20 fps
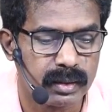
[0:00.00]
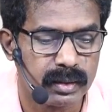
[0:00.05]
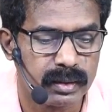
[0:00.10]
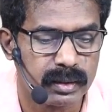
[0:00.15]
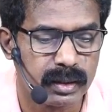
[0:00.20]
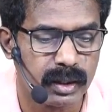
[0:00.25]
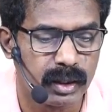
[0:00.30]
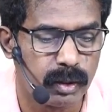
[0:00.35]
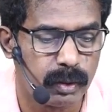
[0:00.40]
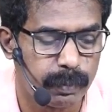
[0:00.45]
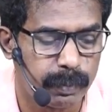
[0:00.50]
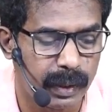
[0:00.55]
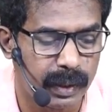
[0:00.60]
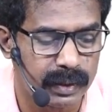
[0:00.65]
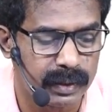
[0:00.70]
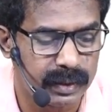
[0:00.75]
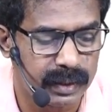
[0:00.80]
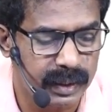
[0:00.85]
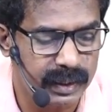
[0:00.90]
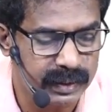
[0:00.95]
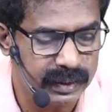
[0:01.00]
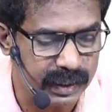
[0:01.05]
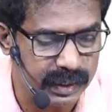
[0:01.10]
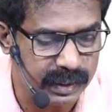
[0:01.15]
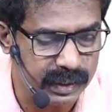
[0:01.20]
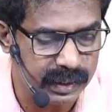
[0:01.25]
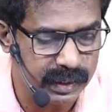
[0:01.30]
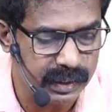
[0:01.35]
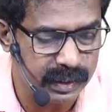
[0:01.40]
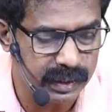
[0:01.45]

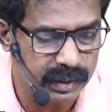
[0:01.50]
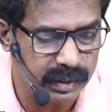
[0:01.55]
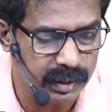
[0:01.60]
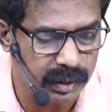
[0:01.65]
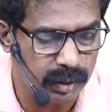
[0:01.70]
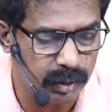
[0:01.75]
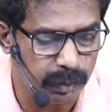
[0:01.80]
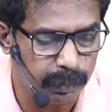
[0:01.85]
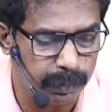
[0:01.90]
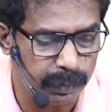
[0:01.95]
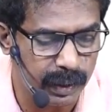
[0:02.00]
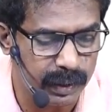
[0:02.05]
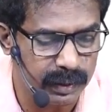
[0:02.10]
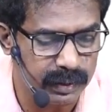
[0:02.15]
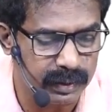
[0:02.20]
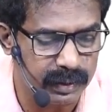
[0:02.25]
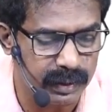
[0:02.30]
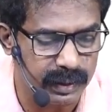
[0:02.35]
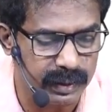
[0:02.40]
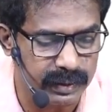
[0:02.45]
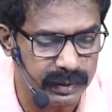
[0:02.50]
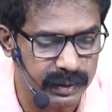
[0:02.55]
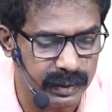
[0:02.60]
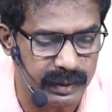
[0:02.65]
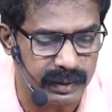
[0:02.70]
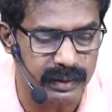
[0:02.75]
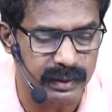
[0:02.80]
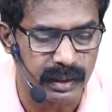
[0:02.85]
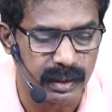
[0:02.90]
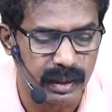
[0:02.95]
0.36.
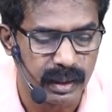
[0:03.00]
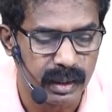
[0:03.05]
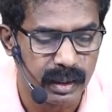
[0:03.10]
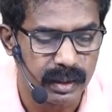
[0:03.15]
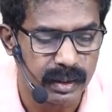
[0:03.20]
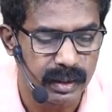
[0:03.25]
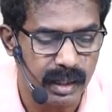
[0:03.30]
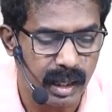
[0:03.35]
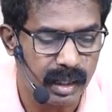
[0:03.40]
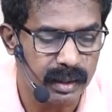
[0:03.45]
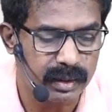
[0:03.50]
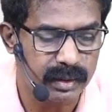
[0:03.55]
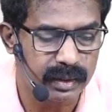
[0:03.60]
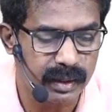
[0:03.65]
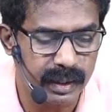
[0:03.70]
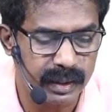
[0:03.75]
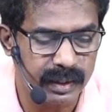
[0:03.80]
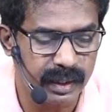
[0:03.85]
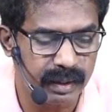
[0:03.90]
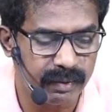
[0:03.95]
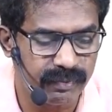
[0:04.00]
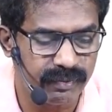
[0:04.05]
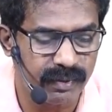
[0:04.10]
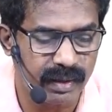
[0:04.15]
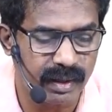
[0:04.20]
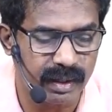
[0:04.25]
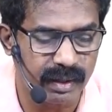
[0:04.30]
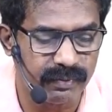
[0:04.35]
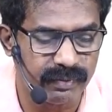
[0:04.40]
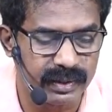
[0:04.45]
0.36. Not getting
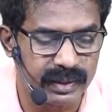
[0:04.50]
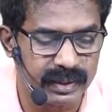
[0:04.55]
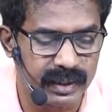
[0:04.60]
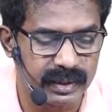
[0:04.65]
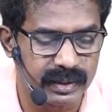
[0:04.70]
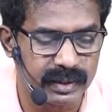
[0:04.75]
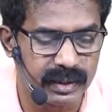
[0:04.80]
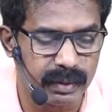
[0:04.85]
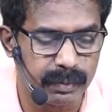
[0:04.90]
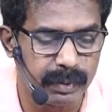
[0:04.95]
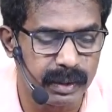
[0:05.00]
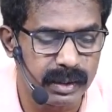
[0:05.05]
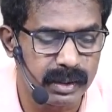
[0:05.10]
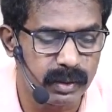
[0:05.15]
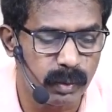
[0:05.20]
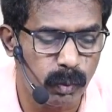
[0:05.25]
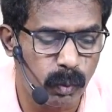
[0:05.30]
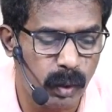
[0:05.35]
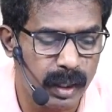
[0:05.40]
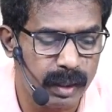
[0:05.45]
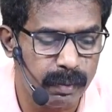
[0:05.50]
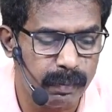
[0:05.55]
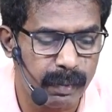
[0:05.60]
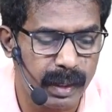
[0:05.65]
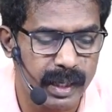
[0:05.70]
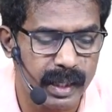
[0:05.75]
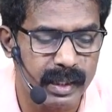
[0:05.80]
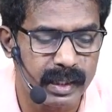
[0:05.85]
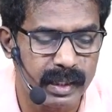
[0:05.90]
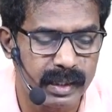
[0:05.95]
for efficiency means 1
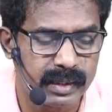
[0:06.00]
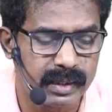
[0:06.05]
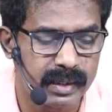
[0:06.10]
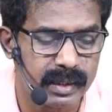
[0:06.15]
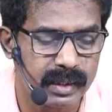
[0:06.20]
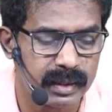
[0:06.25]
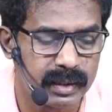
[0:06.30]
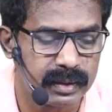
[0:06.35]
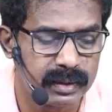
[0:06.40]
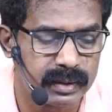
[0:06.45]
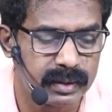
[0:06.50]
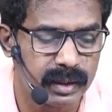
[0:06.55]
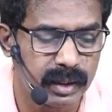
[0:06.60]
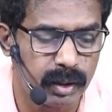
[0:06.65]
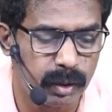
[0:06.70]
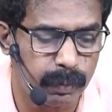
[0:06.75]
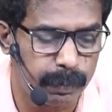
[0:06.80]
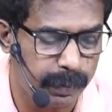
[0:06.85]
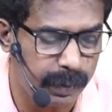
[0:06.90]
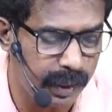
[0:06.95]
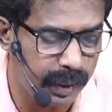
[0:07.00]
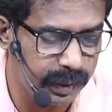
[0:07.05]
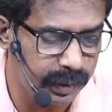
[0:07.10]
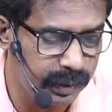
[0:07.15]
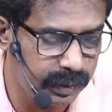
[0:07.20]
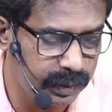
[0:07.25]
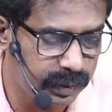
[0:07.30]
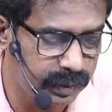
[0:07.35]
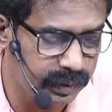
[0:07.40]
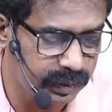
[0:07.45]
minus
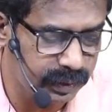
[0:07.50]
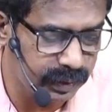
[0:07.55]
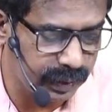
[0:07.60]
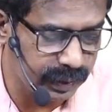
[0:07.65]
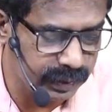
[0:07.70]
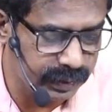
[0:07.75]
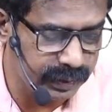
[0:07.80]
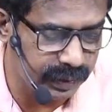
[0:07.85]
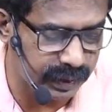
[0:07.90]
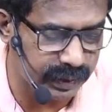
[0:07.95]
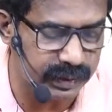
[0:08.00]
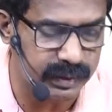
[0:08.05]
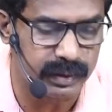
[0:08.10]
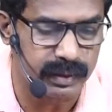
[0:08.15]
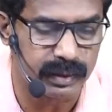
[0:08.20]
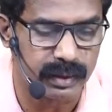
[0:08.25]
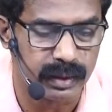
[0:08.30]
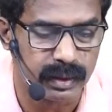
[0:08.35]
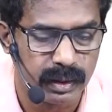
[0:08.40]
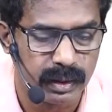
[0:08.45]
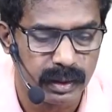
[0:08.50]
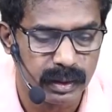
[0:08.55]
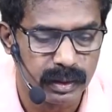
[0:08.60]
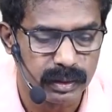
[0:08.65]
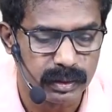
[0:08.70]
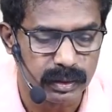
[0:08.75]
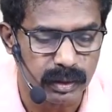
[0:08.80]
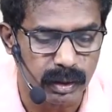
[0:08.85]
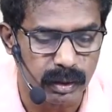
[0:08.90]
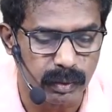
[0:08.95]
0.36.
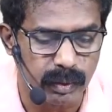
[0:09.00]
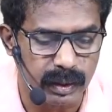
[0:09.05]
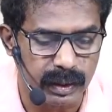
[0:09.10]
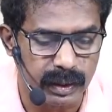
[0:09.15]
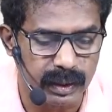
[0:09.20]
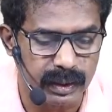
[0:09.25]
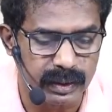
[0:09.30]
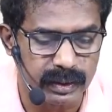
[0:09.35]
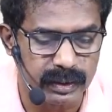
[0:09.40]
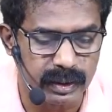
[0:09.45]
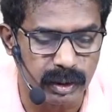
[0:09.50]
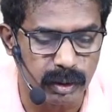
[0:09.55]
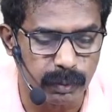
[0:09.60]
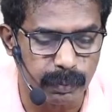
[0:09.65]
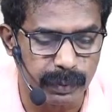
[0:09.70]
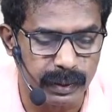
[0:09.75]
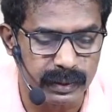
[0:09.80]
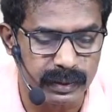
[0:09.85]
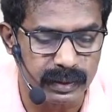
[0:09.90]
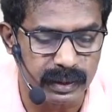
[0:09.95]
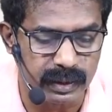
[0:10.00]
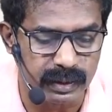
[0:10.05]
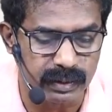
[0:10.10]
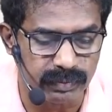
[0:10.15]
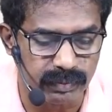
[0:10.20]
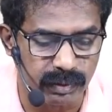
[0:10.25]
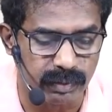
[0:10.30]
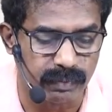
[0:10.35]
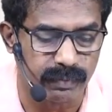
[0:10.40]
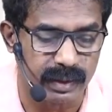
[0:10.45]
So you are getting
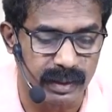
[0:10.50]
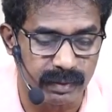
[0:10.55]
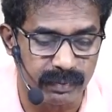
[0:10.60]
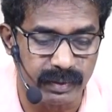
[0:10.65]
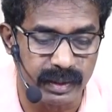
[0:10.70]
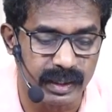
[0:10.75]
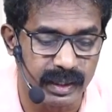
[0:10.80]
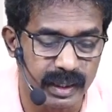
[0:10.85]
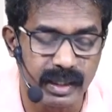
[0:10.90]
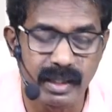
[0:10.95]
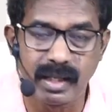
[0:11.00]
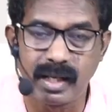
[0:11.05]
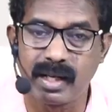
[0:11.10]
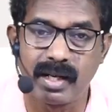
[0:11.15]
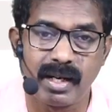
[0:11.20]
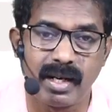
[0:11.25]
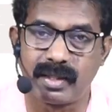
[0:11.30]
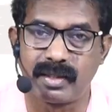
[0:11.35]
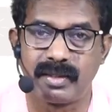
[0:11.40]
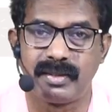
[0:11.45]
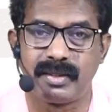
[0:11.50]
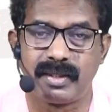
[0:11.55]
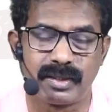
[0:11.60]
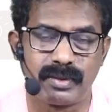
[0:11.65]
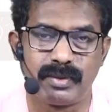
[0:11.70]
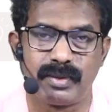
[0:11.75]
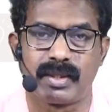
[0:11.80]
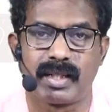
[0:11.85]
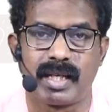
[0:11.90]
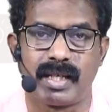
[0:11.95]
0.64, whether we need or not,
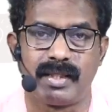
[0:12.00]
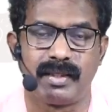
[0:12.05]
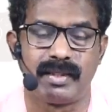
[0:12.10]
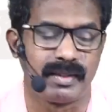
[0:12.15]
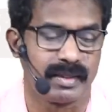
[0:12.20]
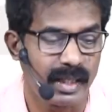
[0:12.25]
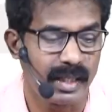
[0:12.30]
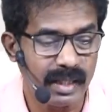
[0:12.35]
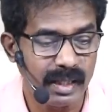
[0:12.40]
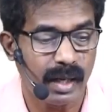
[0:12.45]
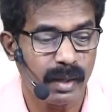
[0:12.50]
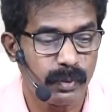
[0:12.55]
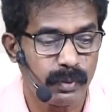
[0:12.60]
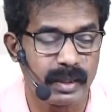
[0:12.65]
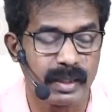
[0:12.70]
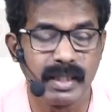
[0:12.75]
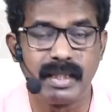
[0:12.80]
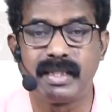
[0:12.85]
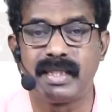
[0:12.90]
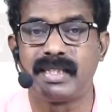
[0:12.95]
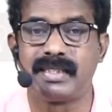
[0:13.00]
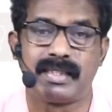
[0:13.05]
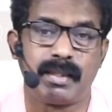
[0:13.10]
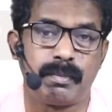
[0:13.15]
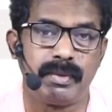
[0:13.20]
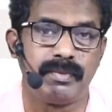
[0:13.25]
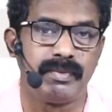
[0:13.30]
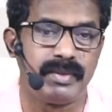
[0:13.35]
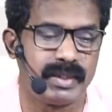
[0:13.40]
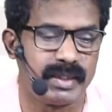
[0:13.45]
just you write. Then now read the
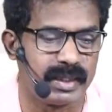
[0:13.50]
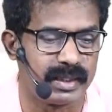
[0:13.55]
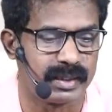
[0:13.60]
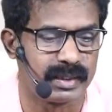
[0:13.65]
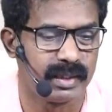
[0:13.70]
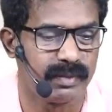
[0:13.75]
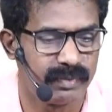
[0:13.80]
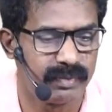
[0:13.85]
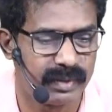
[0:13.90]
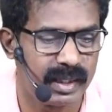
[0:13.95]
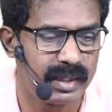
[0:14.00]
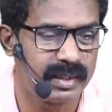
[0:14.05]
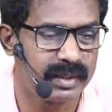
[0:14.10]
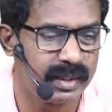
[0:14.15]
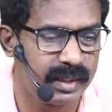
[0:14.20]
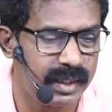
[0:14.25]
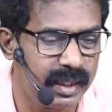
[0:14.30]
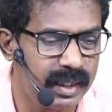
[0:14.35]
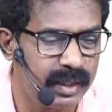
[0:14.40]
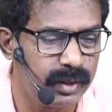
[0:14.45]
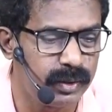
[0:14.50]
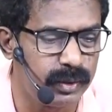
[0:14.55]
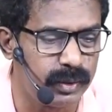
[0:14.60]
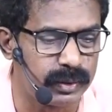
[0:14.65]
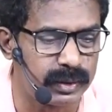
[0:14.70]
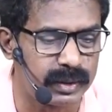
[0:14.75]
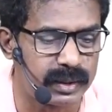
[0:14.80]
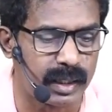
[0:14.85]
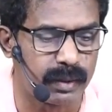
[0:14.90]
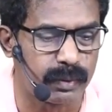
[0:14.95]
subdivisions. If there is a need, you
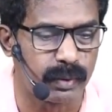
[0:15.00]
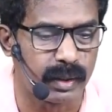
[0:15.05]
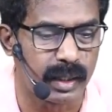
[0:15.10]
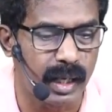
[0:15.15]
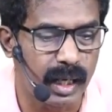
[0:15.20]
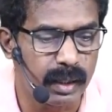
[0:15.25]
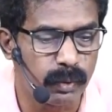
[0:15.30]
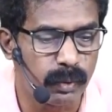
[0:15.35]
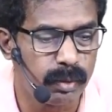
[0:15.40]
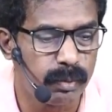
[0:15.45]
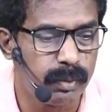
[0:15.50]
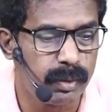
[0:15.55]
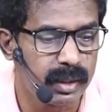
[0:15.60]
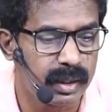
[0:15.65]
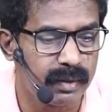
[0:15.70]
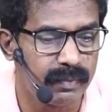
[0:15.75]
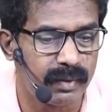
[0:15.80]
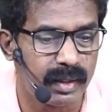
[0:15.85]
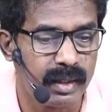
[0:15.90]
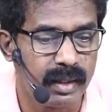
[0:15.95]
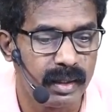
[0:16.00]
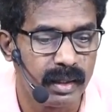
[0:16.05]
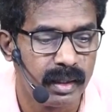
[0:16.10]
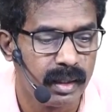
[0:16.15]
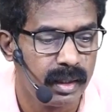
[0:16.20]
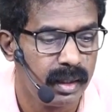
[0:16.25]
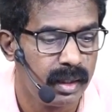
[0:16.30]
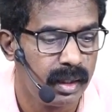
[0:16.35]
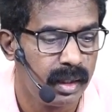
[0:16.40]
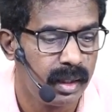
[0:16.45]
use that one. And one more given,
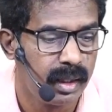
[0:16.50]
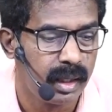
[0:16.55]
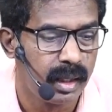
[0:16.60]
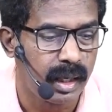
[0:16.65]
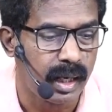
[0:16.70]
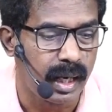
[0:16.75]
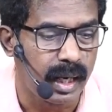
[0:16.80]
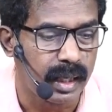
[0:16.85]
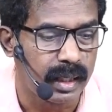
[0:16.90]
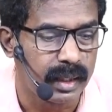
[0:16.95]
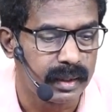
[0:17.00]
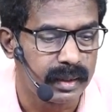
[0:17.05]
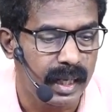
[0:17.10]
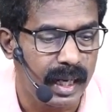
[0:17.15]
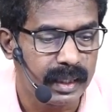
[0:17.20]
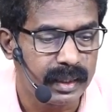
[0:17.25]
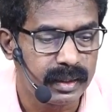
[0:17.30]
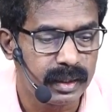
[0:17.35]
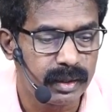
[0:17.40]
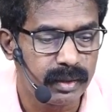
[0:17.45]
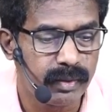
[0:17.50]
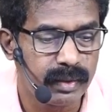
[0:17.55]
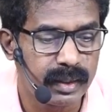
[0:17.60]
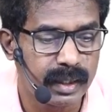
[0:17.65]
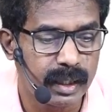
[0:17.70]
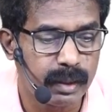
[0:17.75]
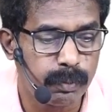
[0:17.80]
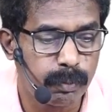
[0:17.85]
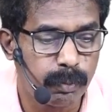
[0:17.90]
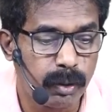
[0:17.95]
and that it will
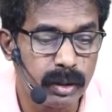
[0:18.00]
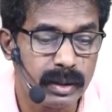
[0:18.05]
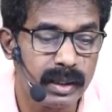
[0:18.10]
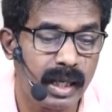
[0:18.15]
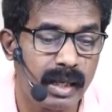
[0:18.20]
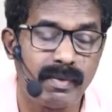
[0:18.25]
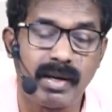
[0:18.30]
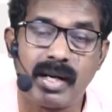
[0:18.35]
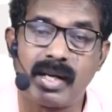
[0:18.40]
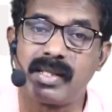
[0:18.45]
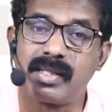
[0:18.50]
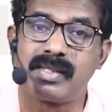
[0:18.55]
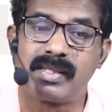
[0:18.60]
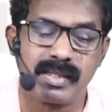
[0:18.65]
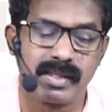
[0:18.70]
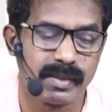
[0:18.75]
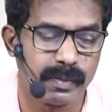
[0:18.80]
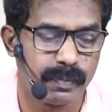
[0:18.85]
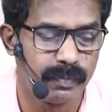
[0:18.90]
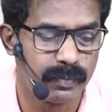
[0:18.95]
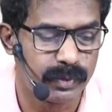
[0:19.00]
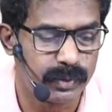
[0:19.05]
get both the awards.